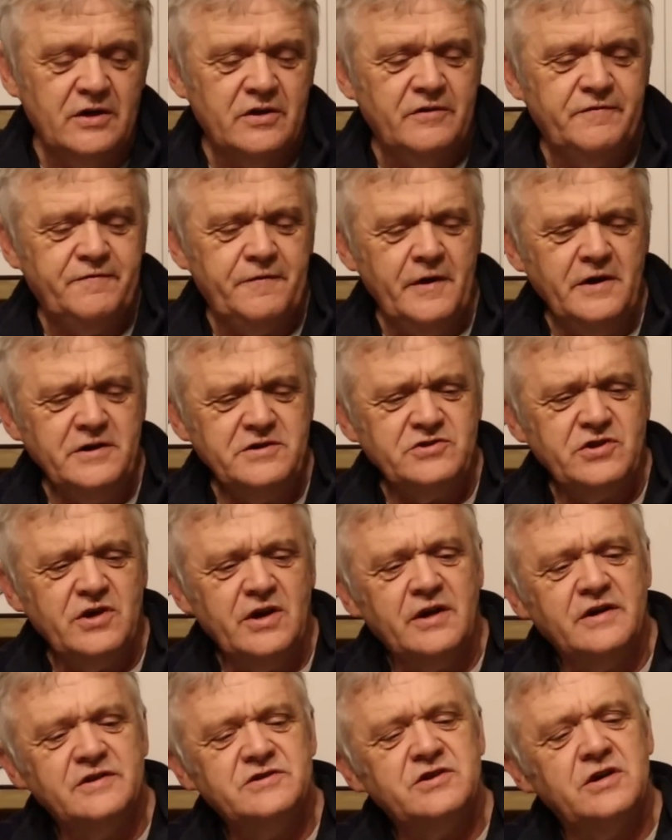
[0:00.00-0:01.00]
The first
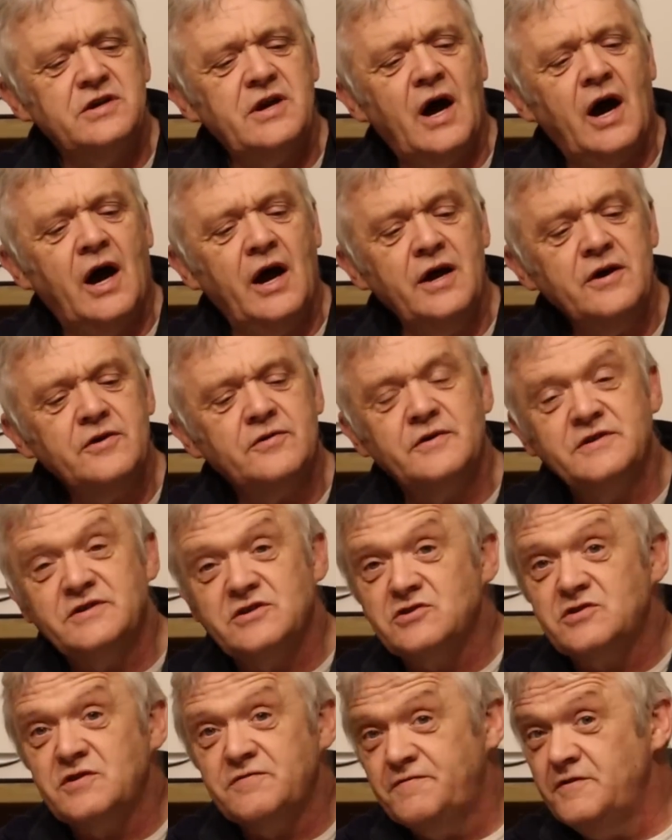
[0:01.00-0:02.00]
thing is it uh, increases